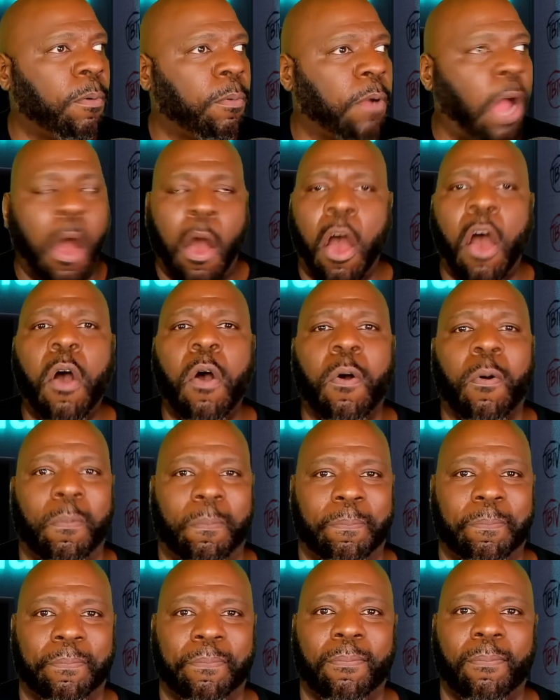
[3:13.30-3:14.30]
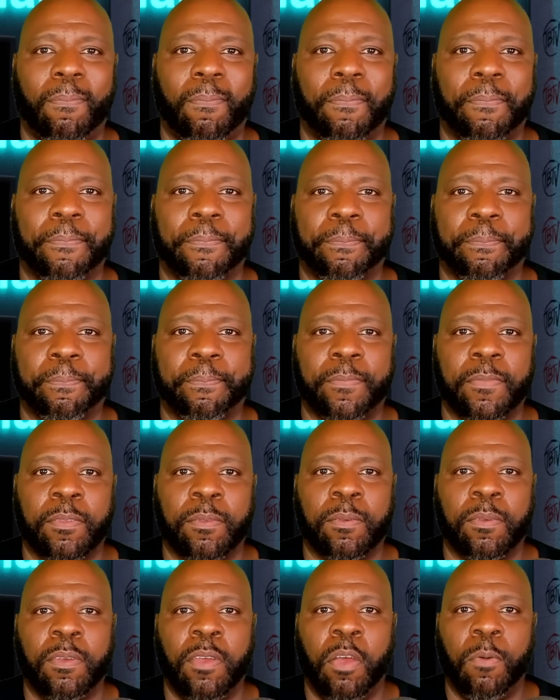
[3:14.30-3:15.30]
go home.
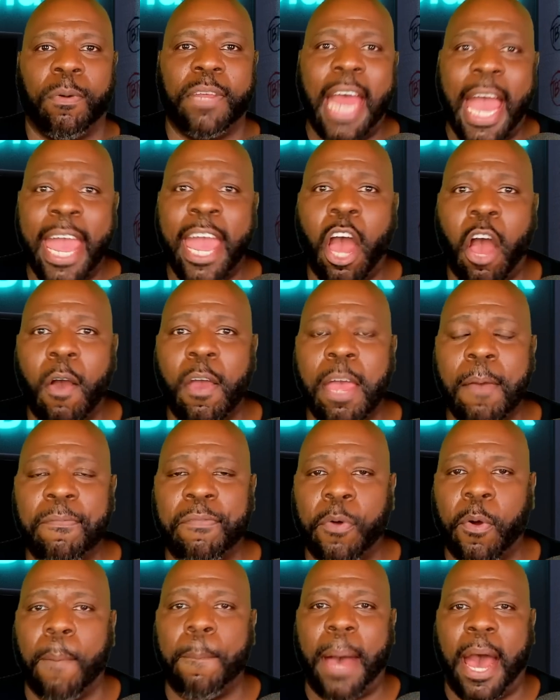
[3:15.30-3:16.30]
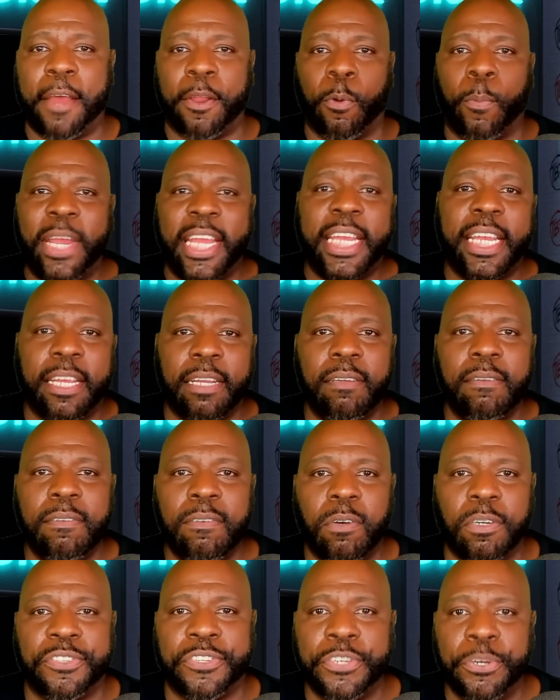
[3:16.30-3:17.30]
Well, that held him for about a week
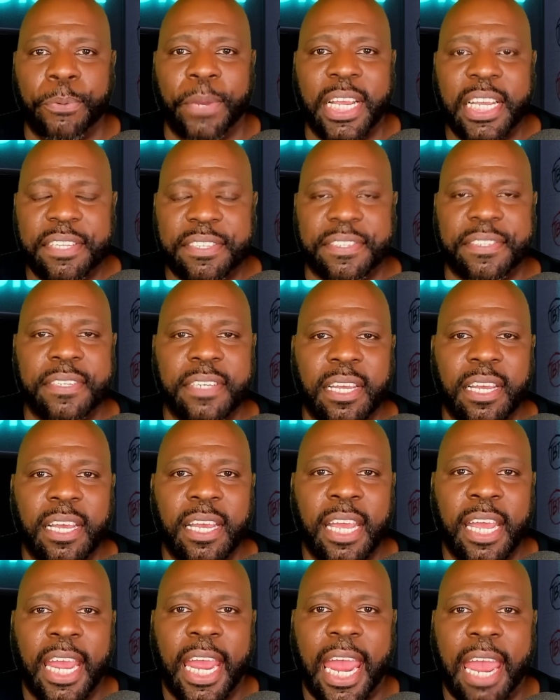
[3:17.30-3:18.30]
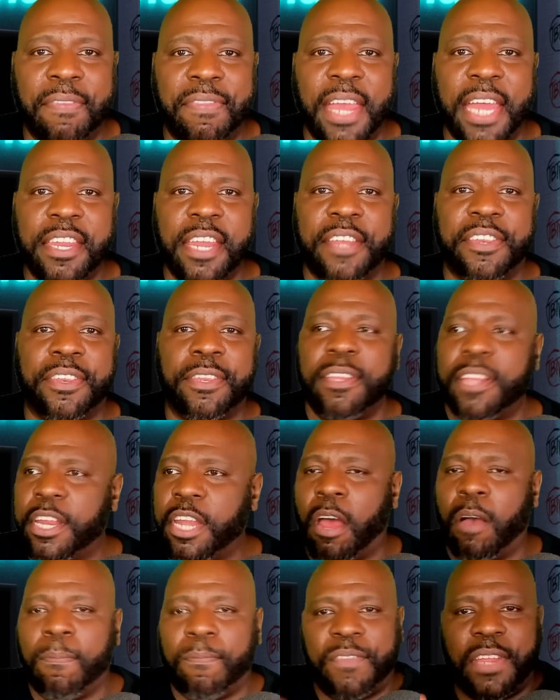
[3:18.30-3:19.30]
or two weeks. And then, the, you
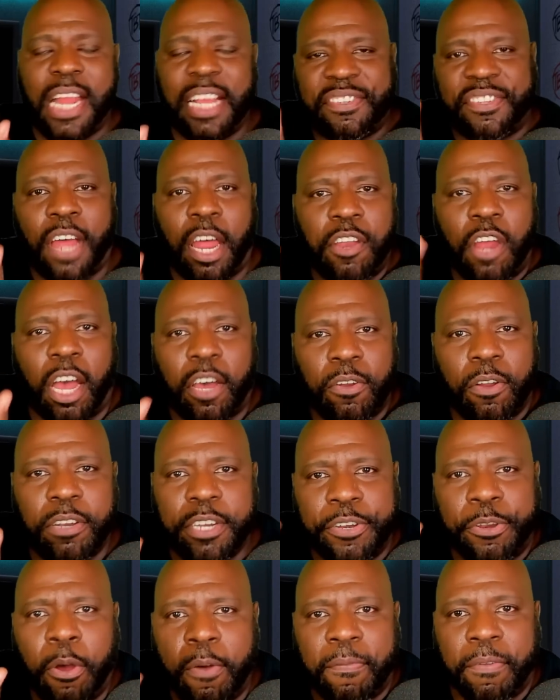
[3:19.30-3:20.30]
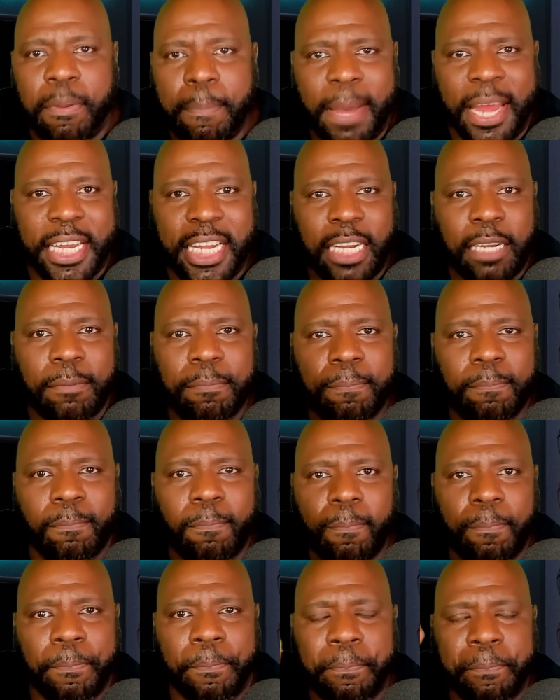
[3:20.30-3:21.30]
know, then they start knocking on the door for the money.
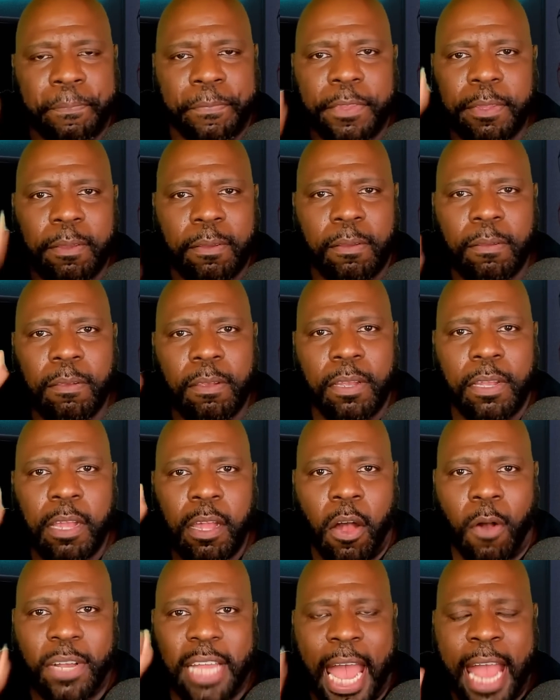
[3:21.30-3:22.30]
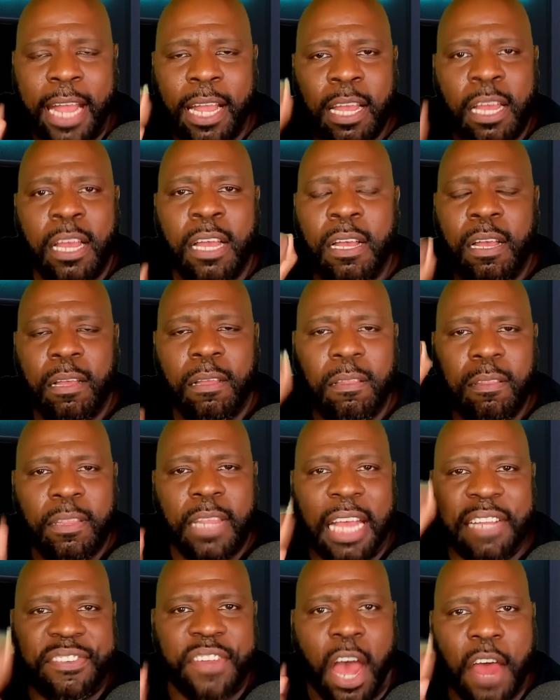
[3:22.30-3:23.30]
Okay?
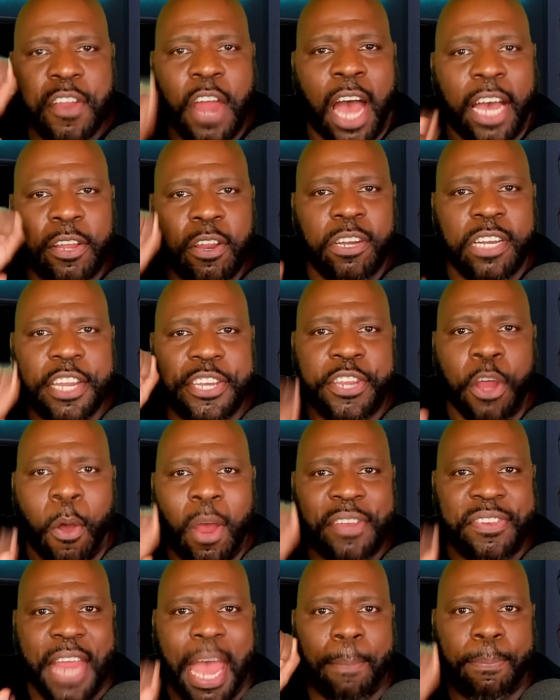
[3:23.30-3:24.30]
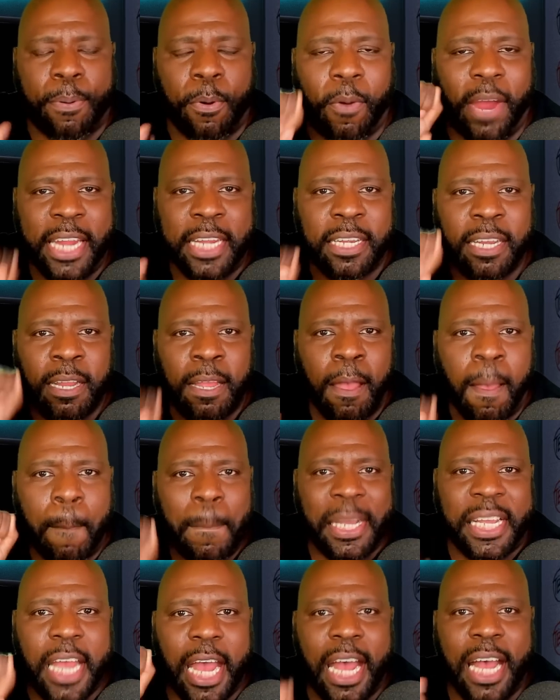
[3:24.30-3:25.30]
They start knocking on the door at that point
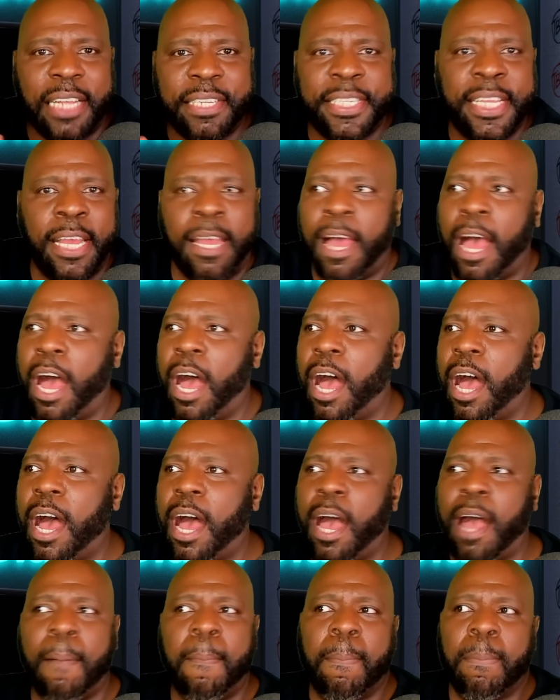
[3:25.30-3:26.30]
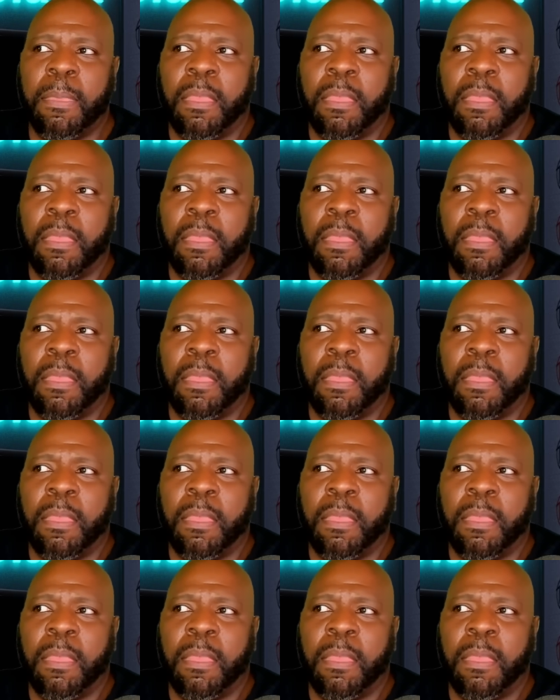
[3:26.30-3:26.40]
because uh,